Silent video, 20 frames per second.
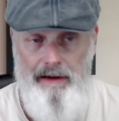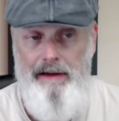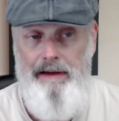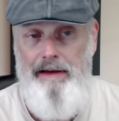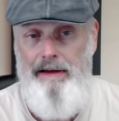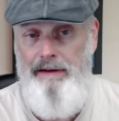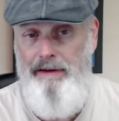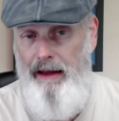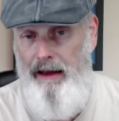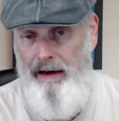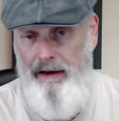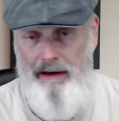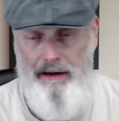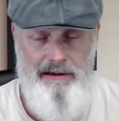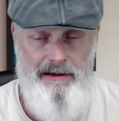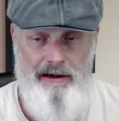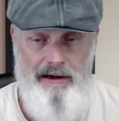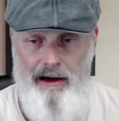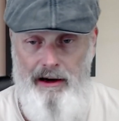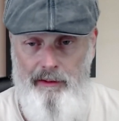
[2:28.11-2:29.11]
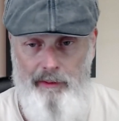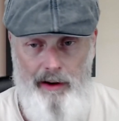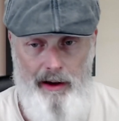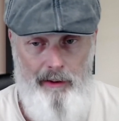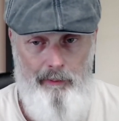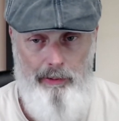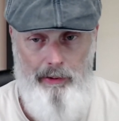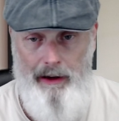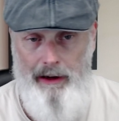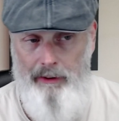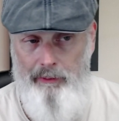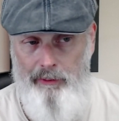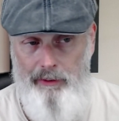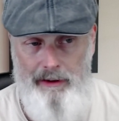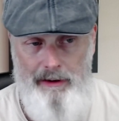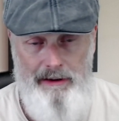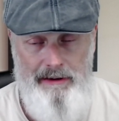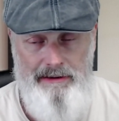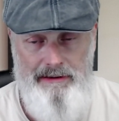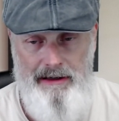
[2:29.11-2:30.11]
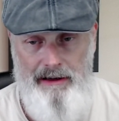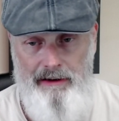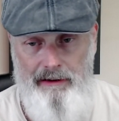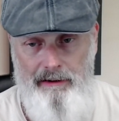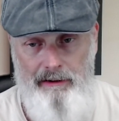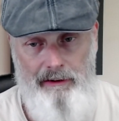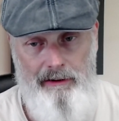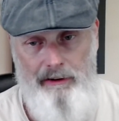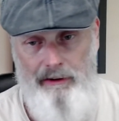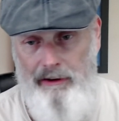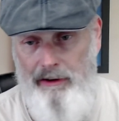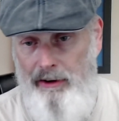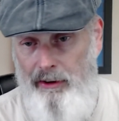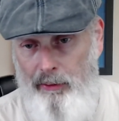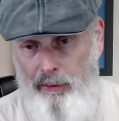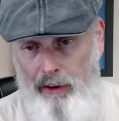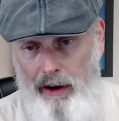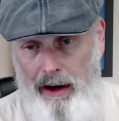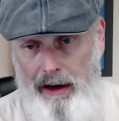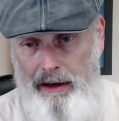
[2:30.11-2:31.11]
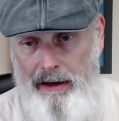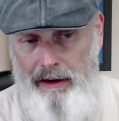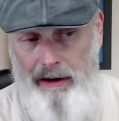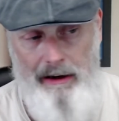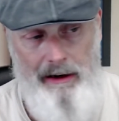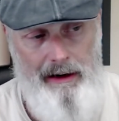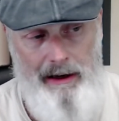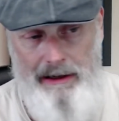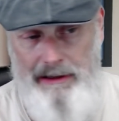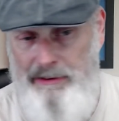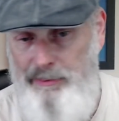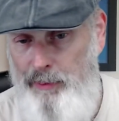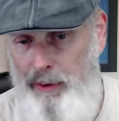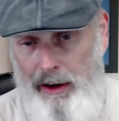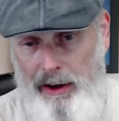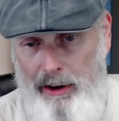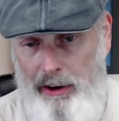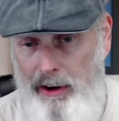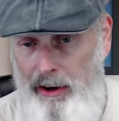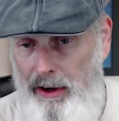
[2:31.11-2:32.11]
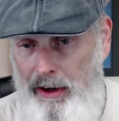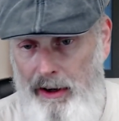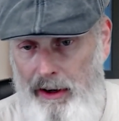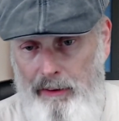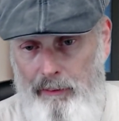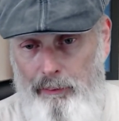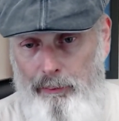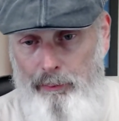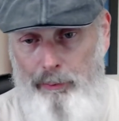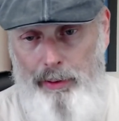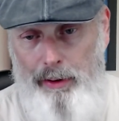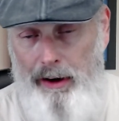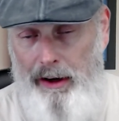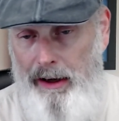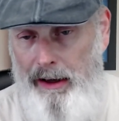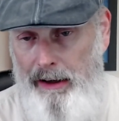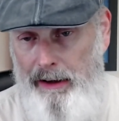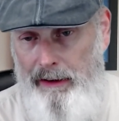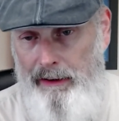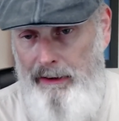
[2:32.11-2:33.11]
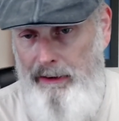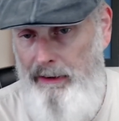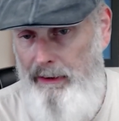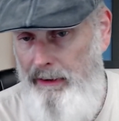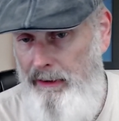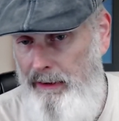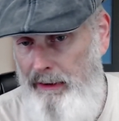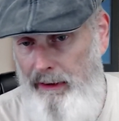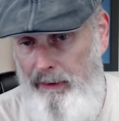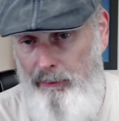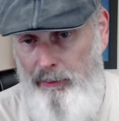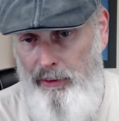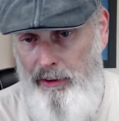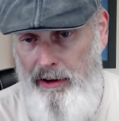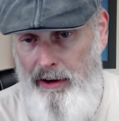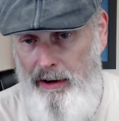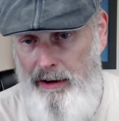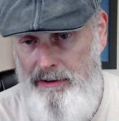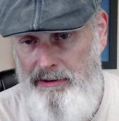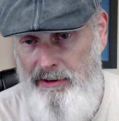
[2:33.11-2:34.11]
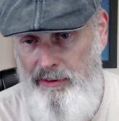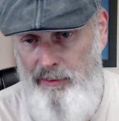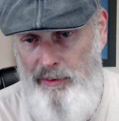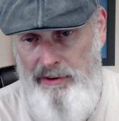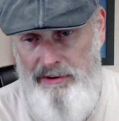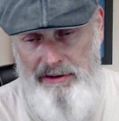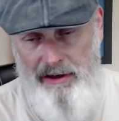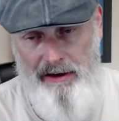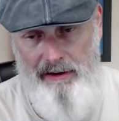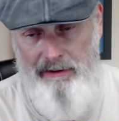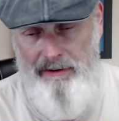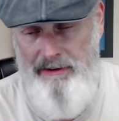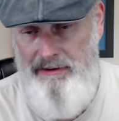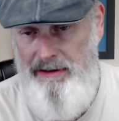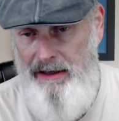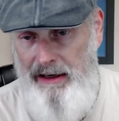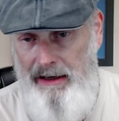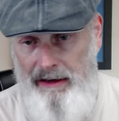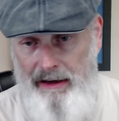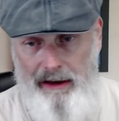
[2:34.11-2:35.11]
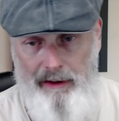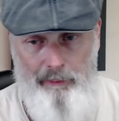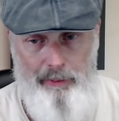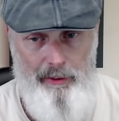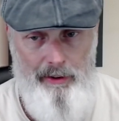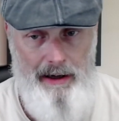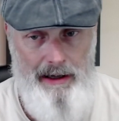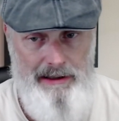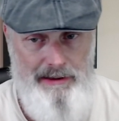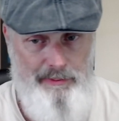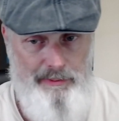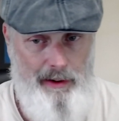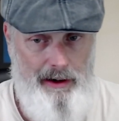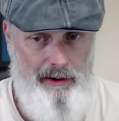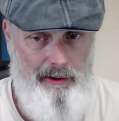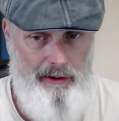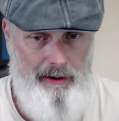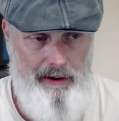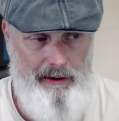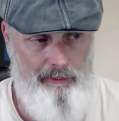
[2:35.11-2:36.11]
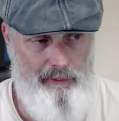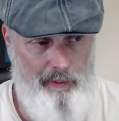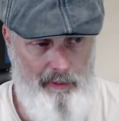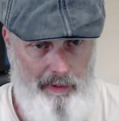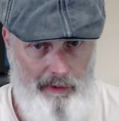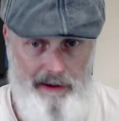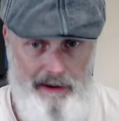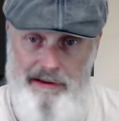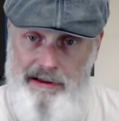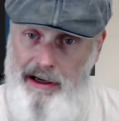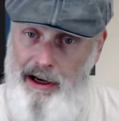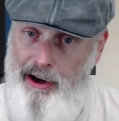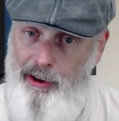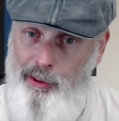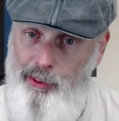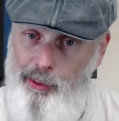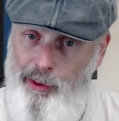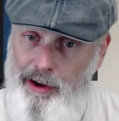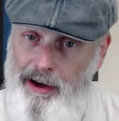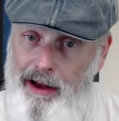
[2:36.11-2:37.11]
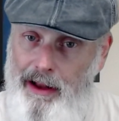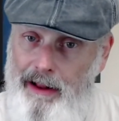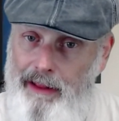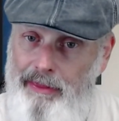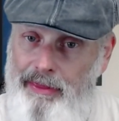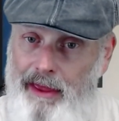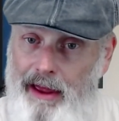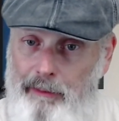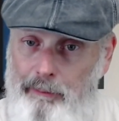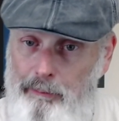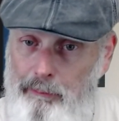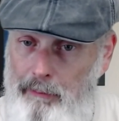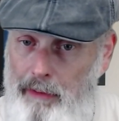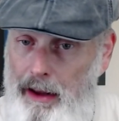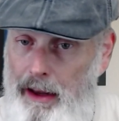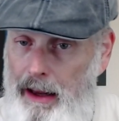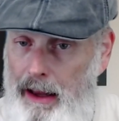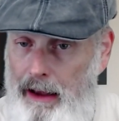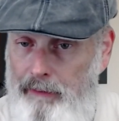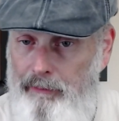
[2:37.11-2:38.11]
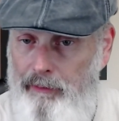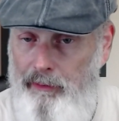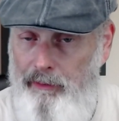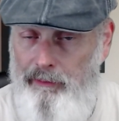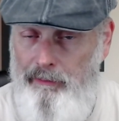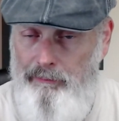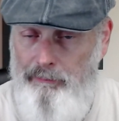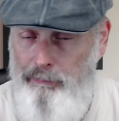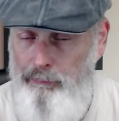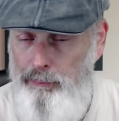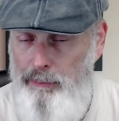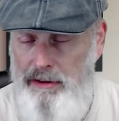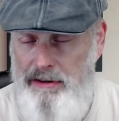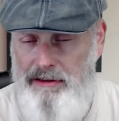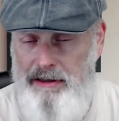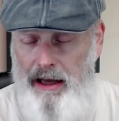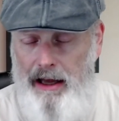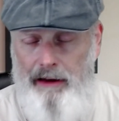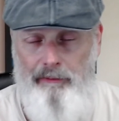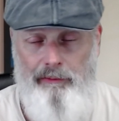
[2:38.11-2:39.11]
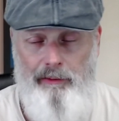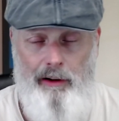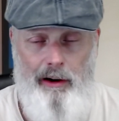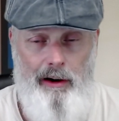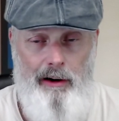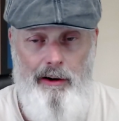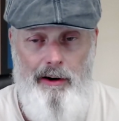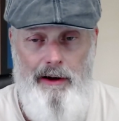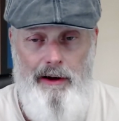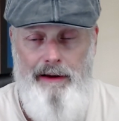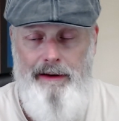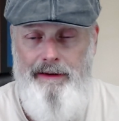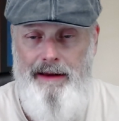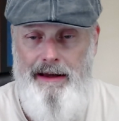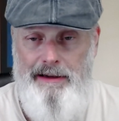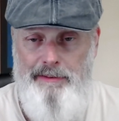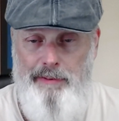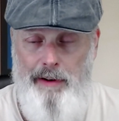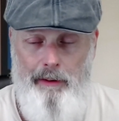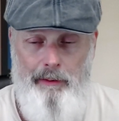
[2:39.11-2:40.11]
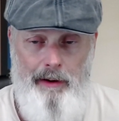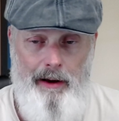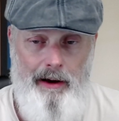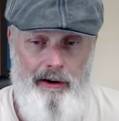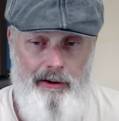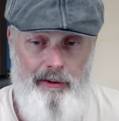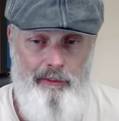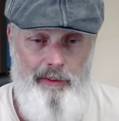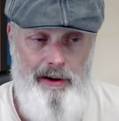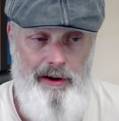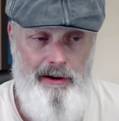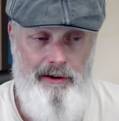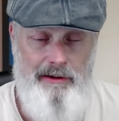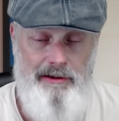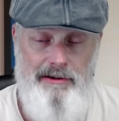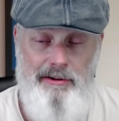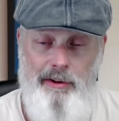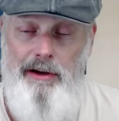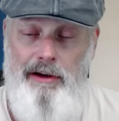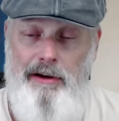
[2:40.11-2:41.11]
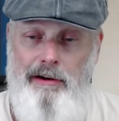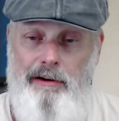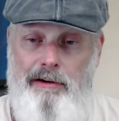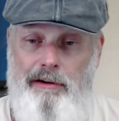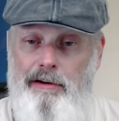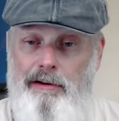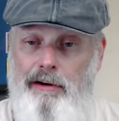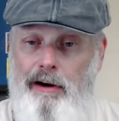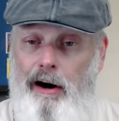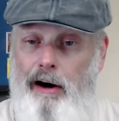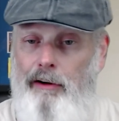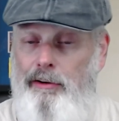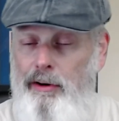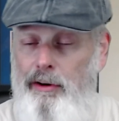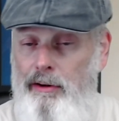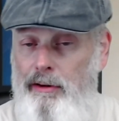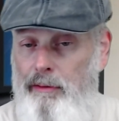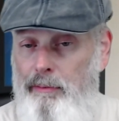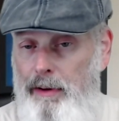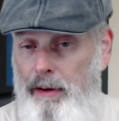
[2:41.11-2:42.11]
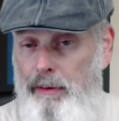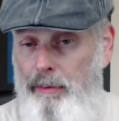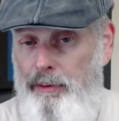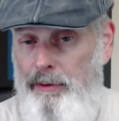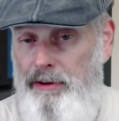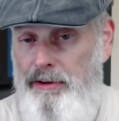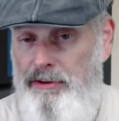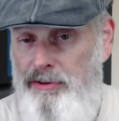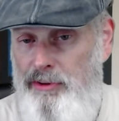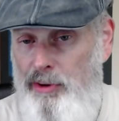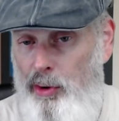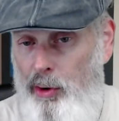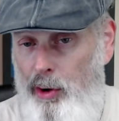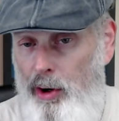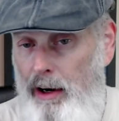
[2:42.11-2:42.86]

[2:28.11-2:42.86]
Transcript: technician coming out playing with it, and he said, look, I can get an ice maker, but it would cost so much to tear this thing down and put an ice maker in it to replace the old one that may have a design flaw. That's probably not going to be good. So he talked to the people at the store.